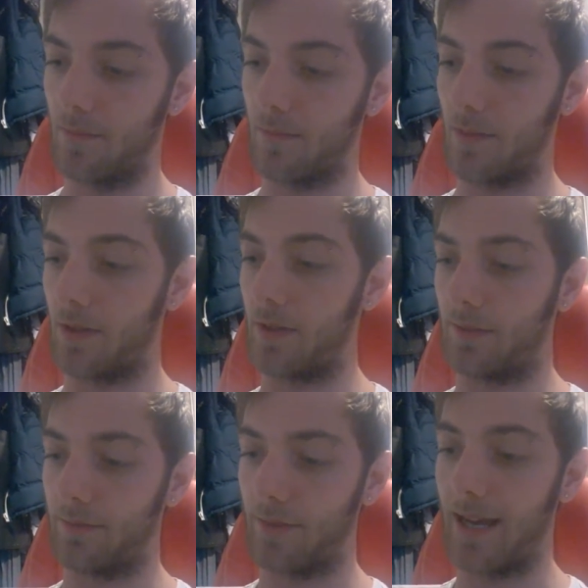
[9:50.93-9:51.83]
and
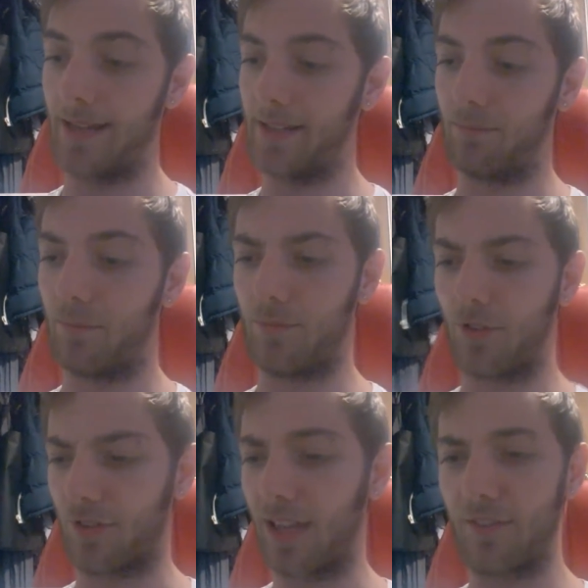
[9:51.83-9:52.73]
Ali
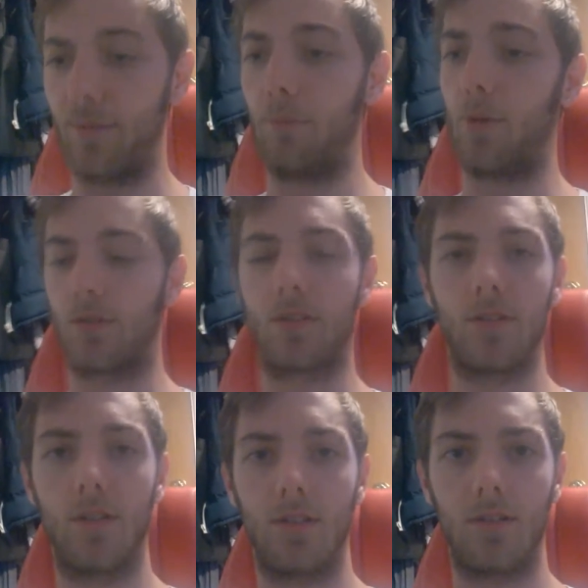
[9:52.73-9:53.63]
just gets them booked.
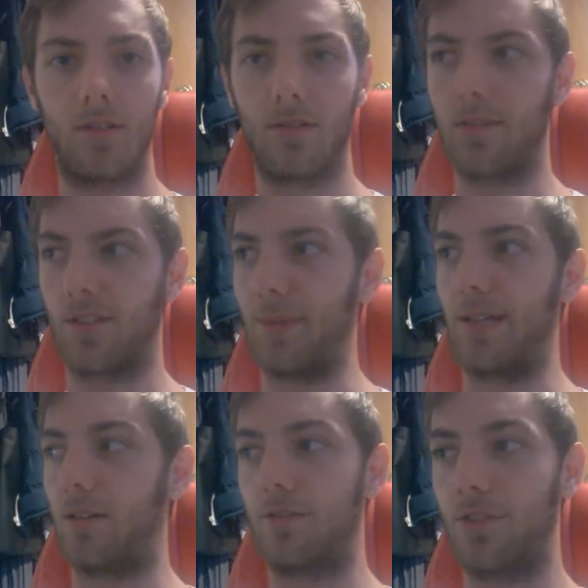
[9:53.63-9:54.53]

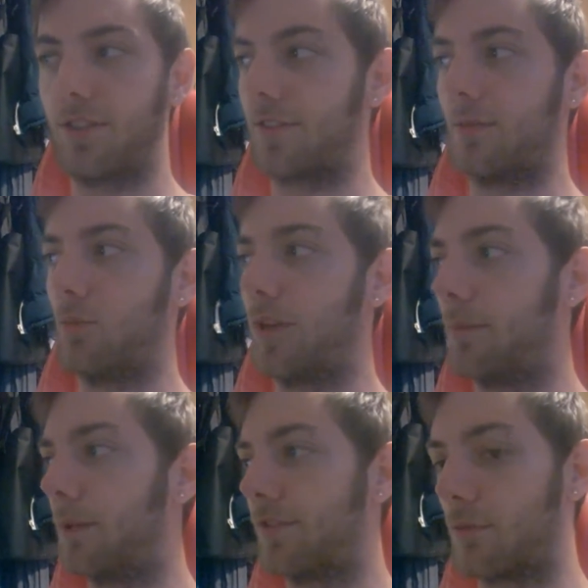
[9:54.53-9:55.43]
Somehow she does some weird
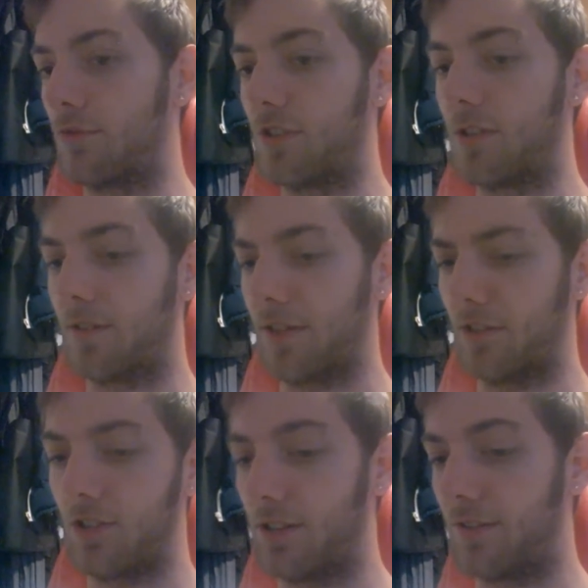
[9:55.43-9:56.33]
mystical shit. I think
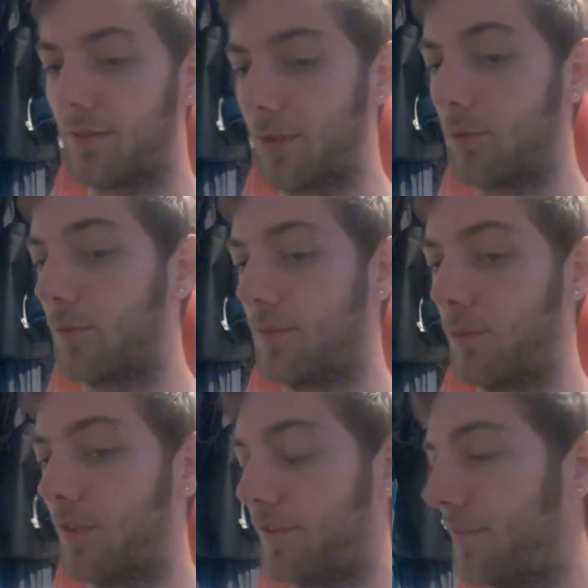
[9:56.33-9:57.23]
she does something
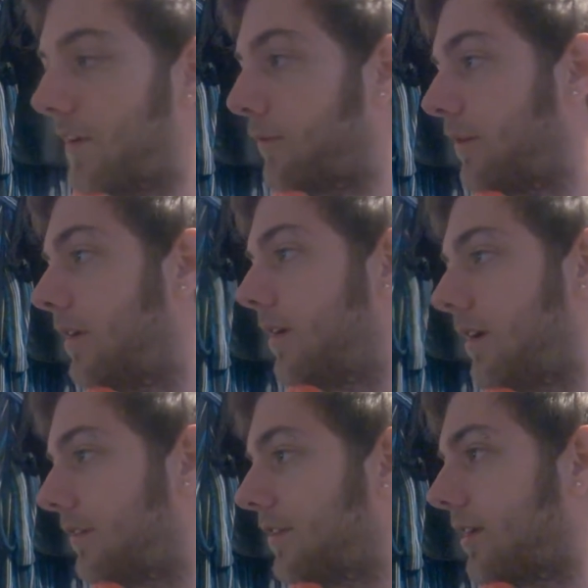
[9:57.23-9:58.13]
with her phone
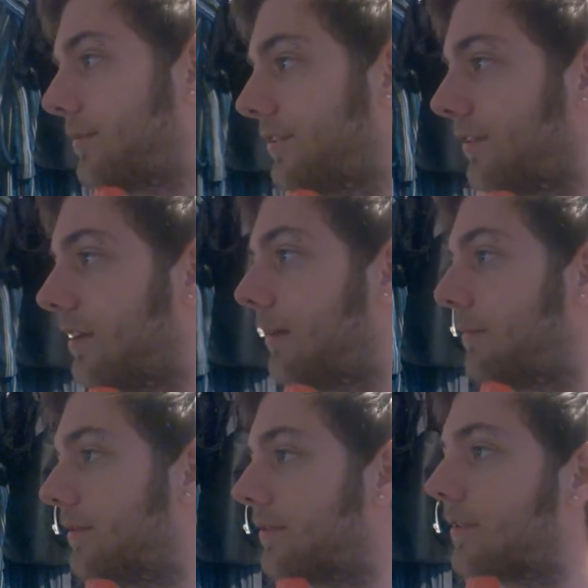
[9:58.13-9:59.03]
and types in some
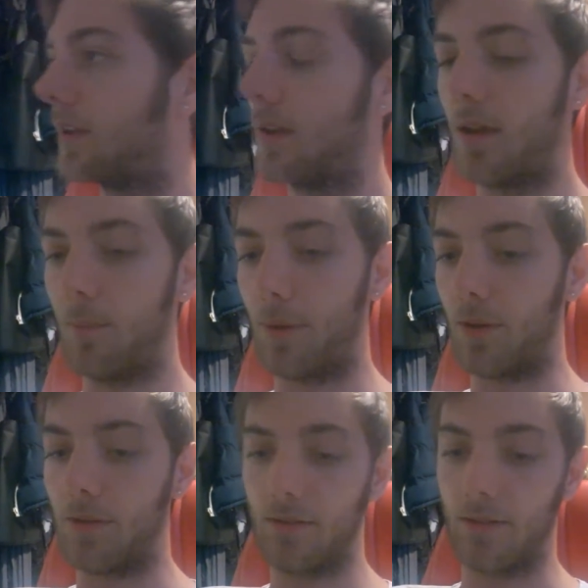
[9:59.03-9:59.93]
numbers,
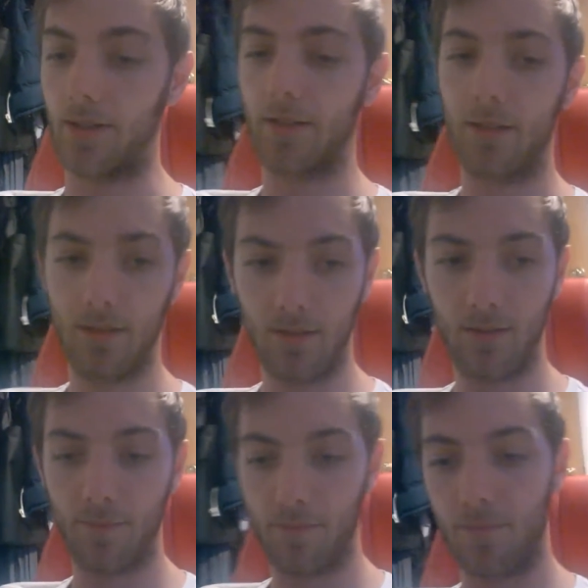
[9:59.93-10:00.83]
but like
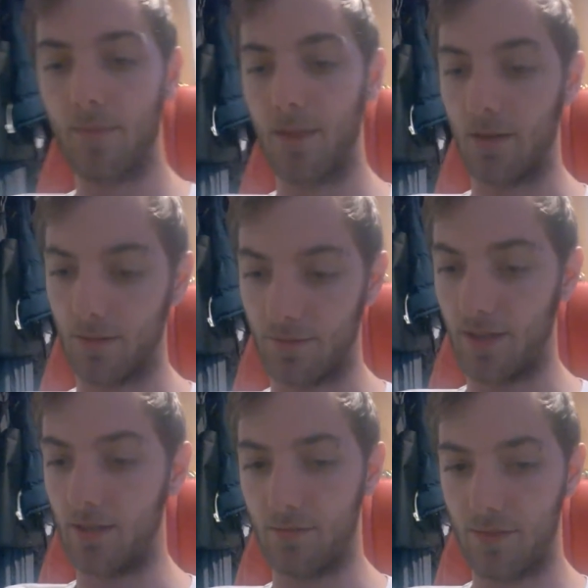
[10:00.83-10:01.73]
yeah,
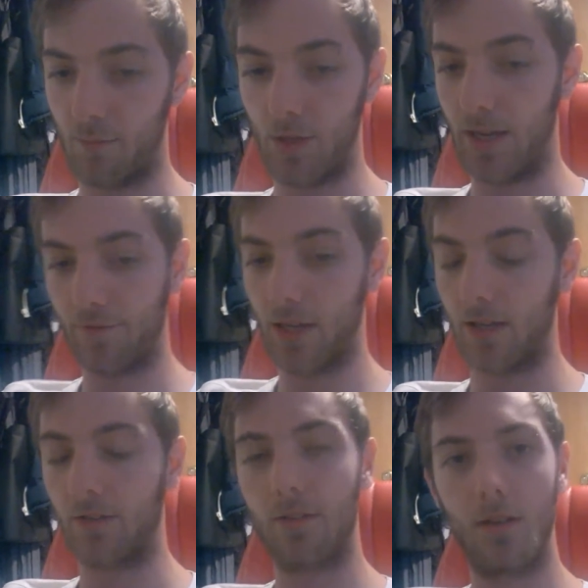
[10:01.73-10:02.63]
then we have gigs,